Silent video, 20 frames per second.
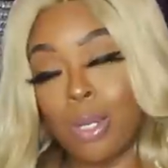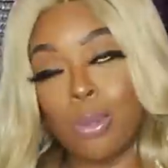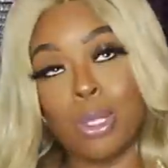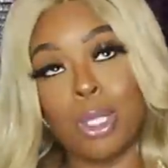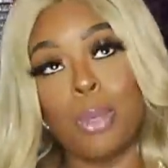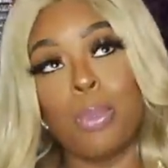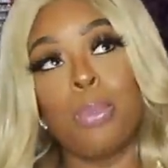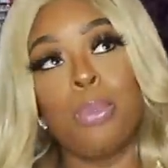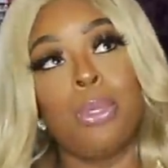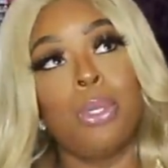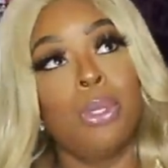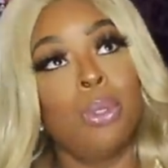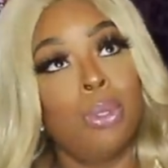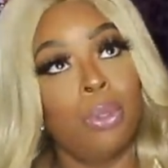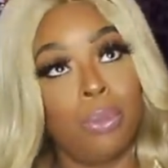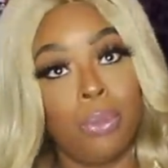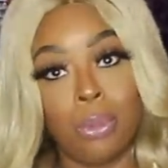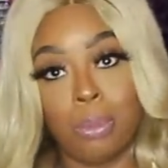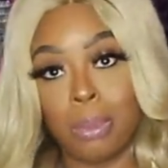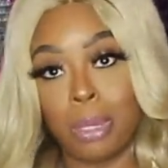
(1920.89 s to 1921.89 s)
it was a
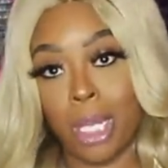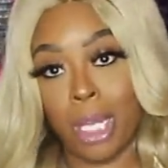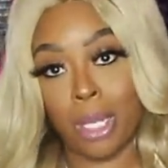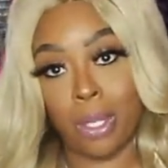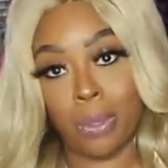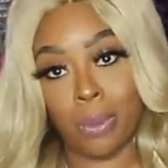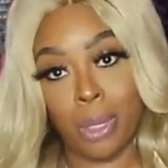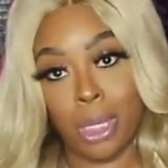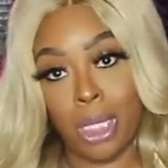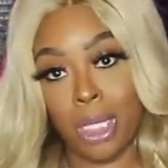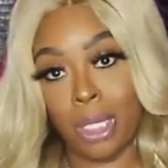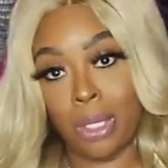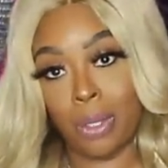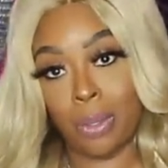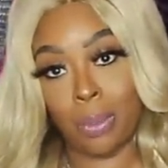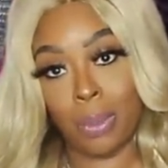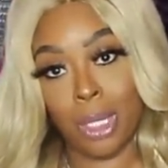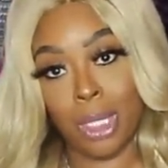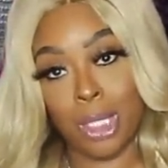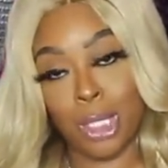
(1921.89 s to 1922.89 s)
beautiful black queen at
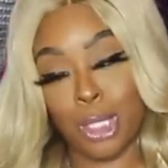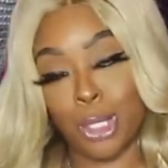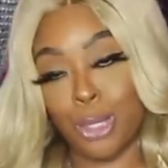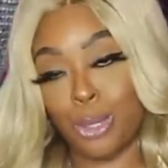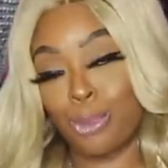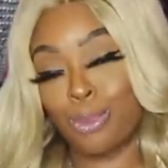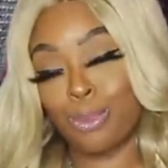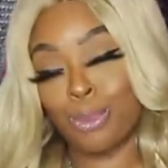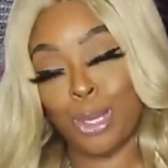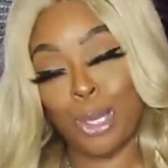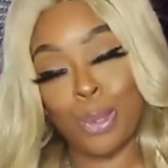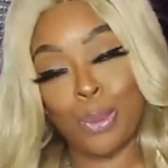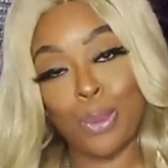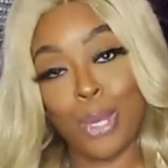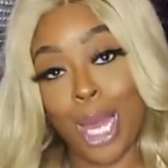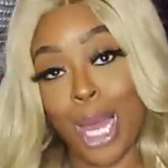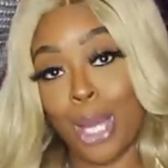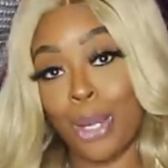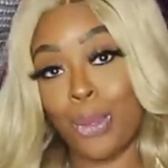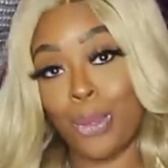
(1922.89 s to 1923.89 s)
the register who
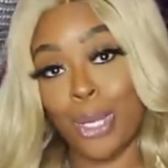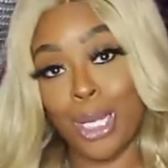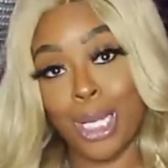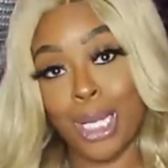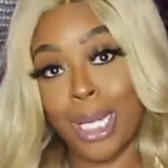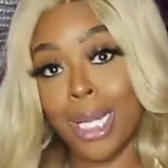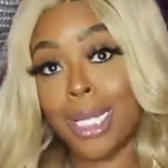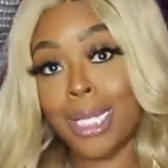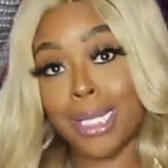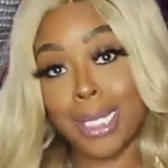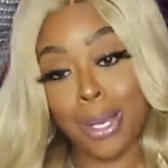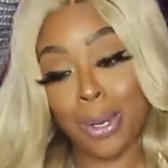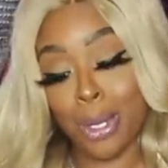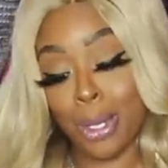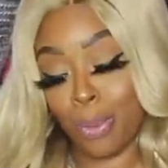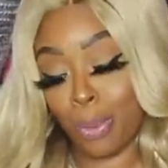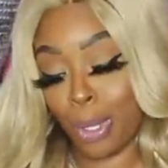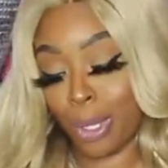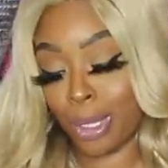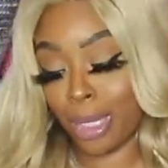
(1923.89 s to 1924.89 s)
got credit so
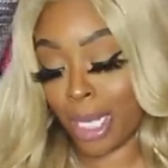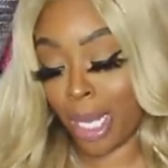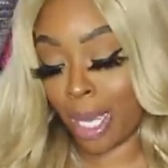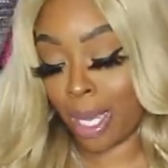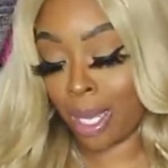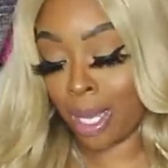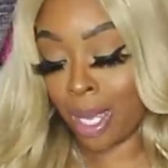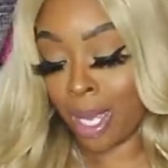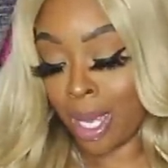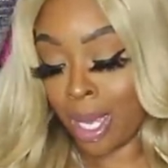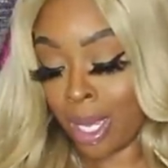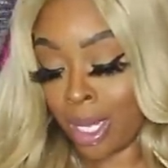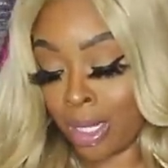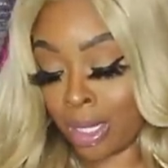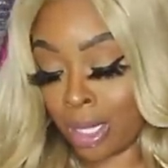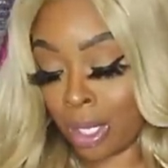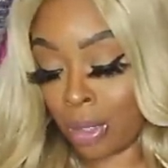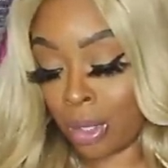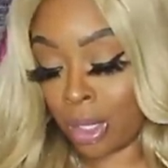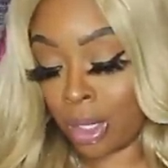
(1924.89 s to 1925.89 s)
it worked out
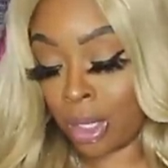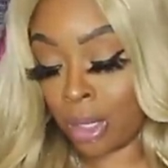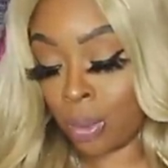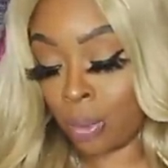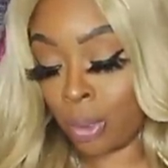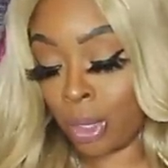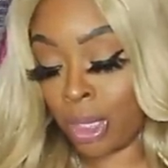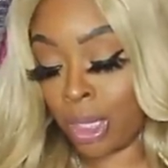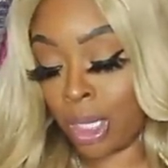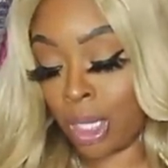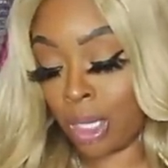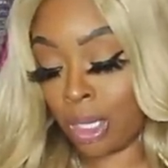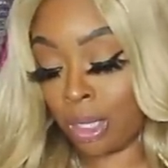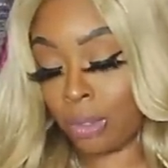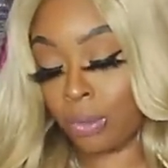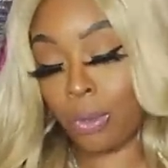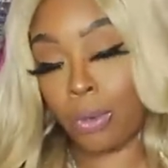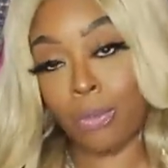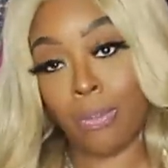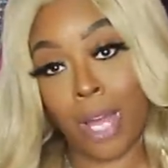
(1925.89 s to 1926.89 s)
so this is
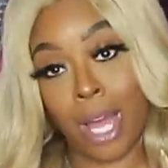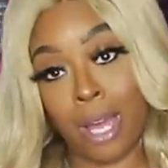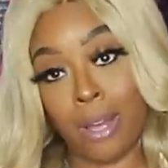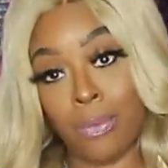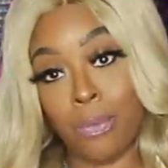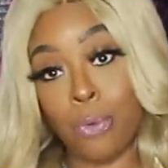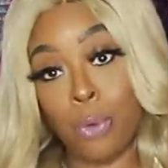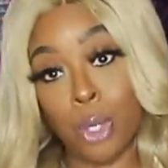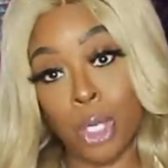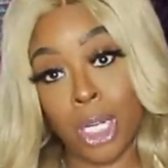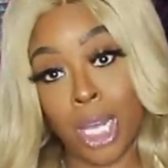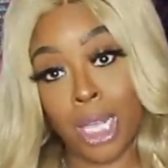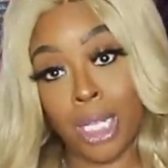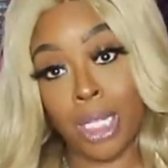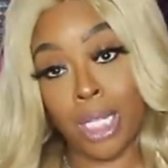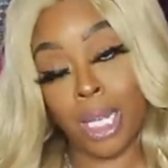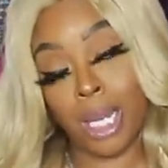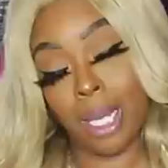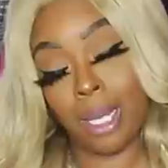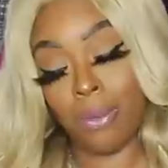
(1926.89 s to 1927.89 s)
retails for five four
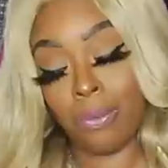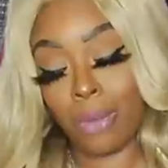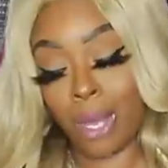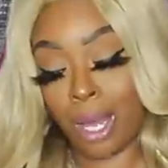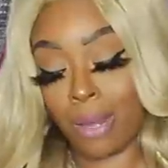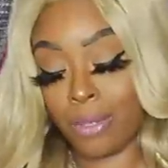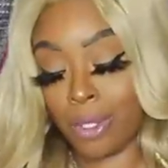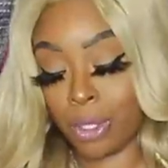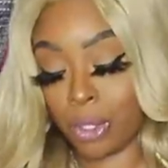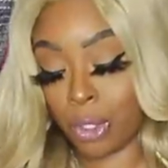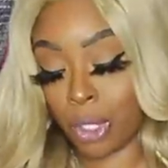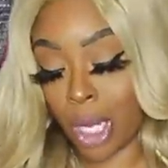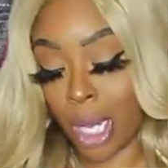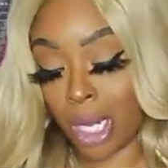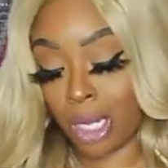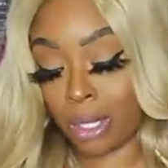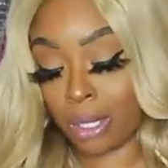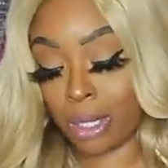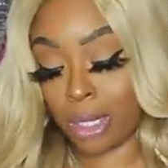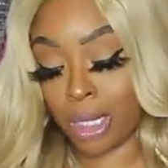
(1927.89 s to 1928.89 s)
ninety eight,
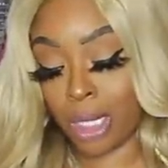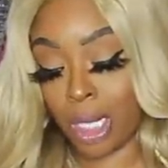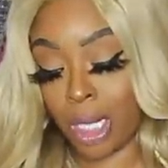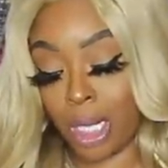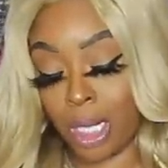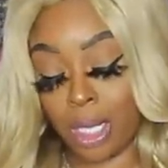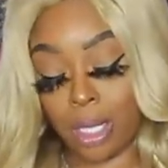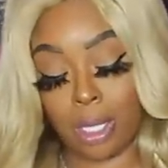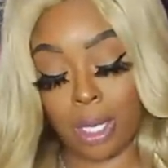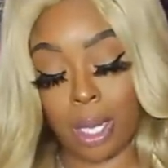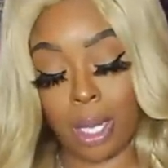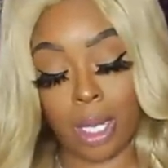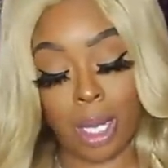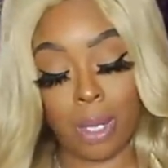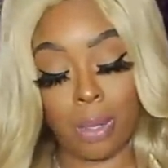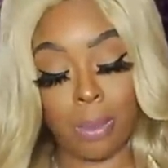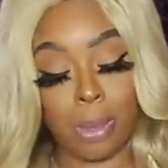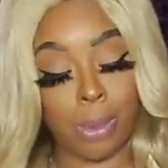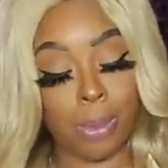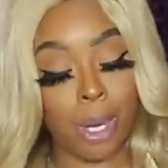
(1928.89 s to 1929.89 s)
$500 and I
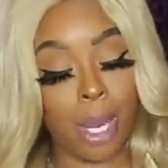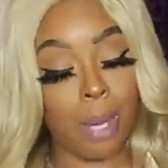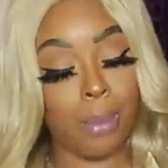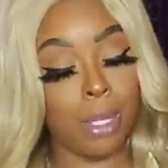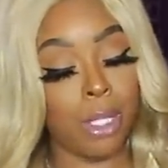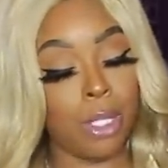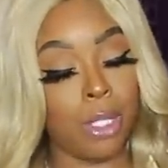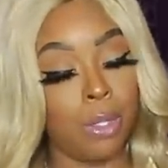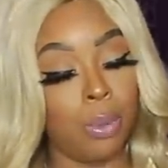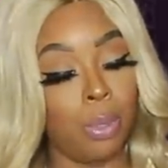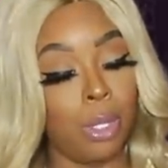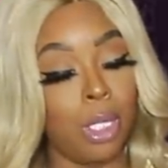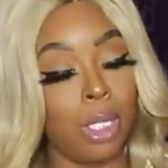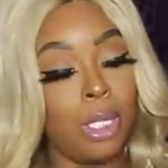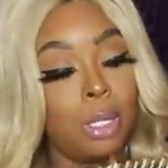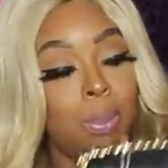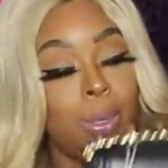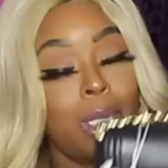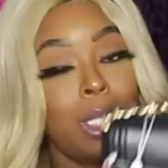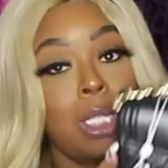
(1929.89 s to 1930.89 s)
can't remember how much it
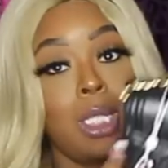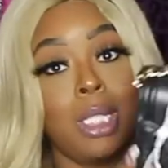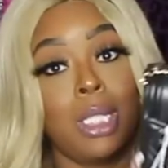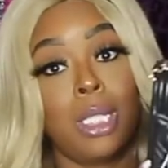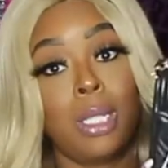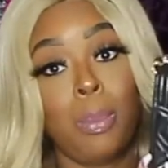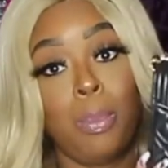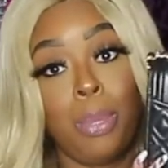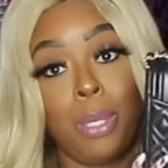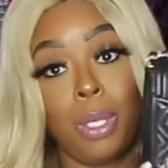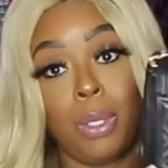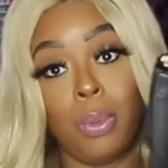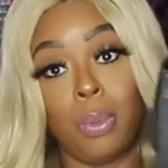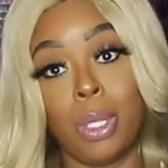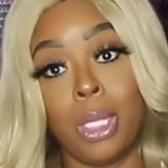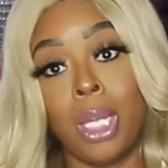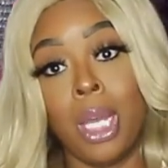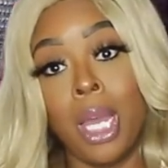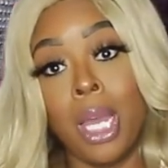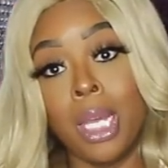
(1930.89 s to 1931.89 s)
was but this is the big
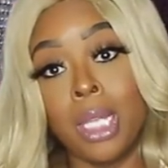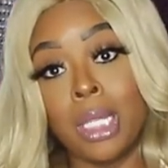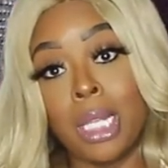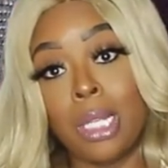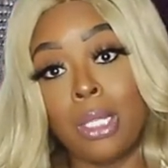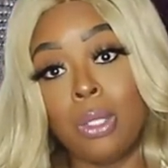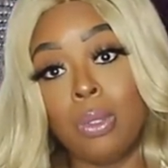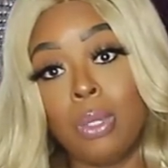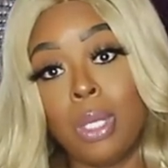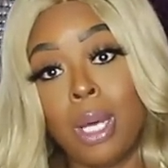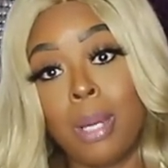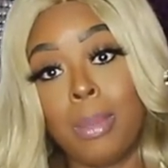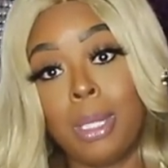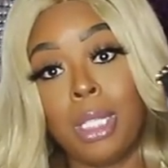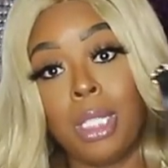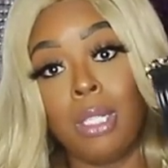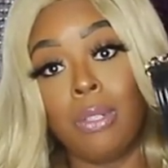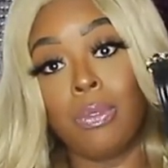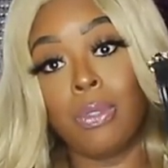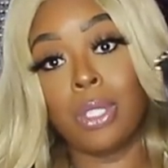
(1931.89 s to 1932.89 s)
one they do come
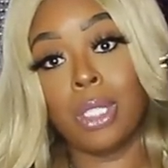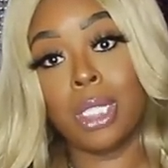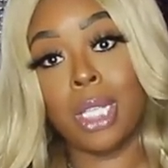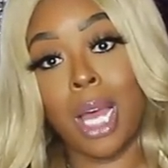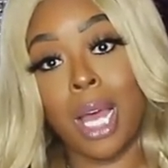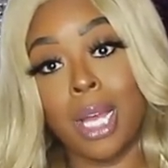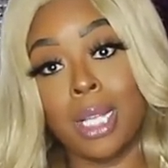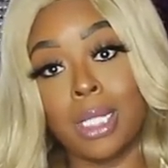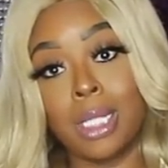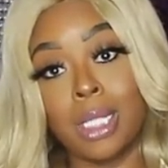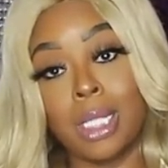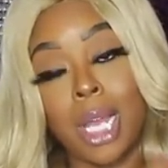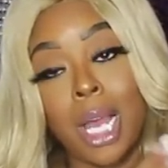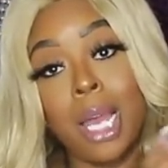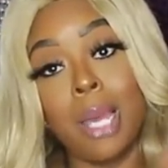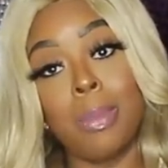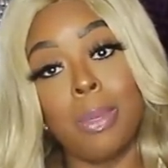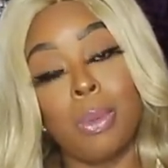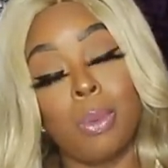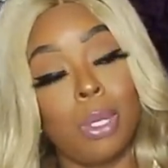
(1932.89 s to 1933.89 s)
in different sizes. I
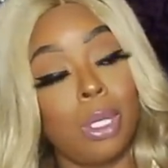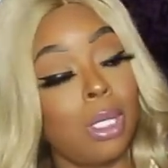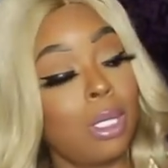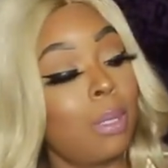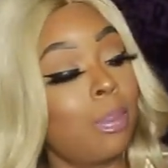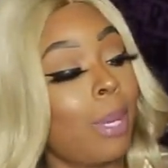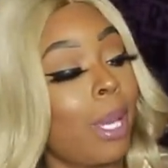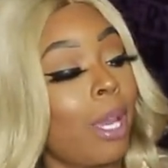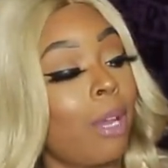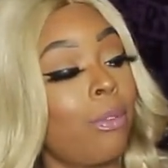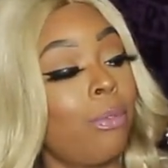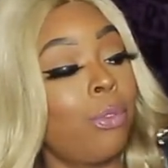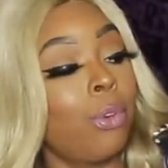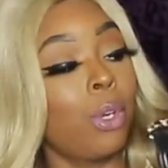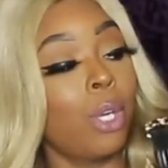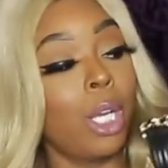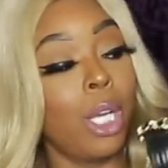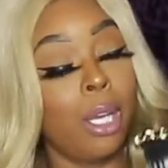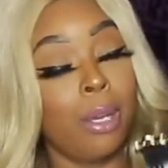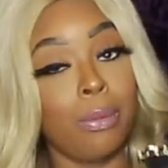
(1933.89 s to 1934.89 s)
have been wanting this bag
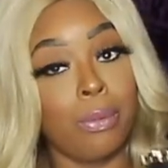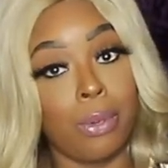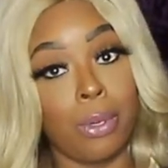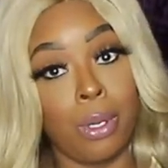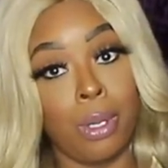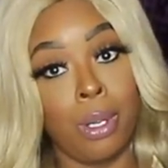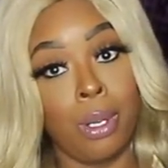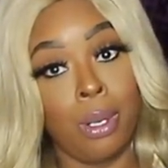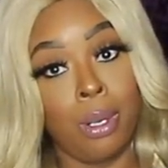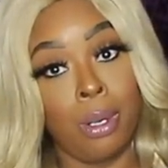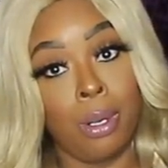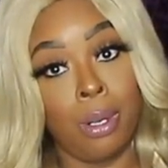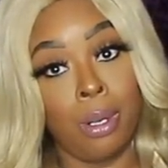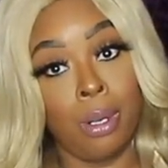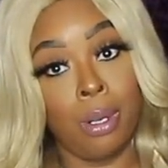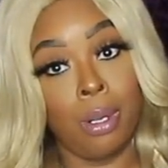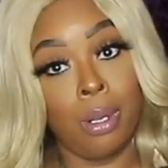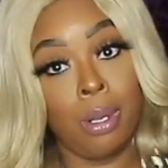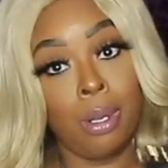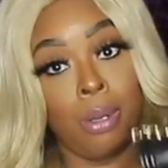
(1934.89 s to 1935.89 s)
forever.
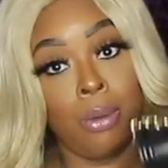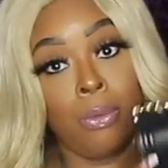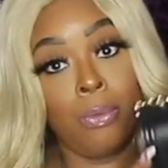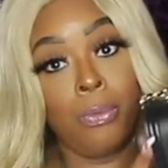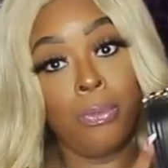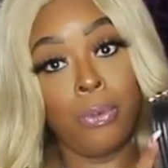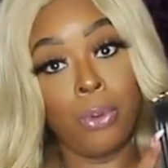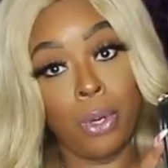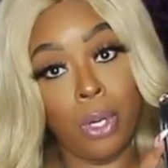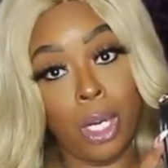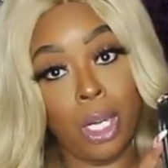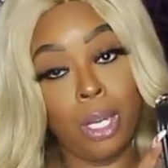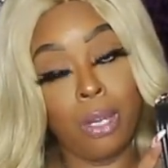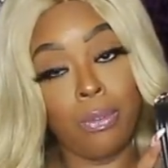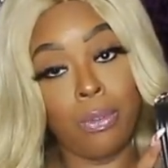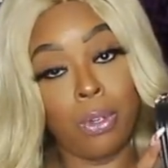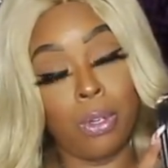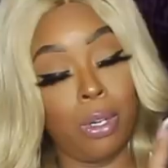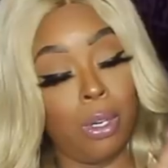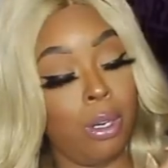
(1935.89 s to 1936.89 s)

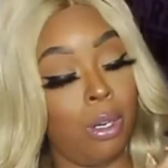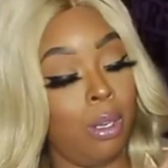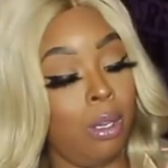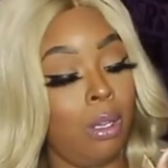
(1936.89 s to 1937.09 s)
Forever.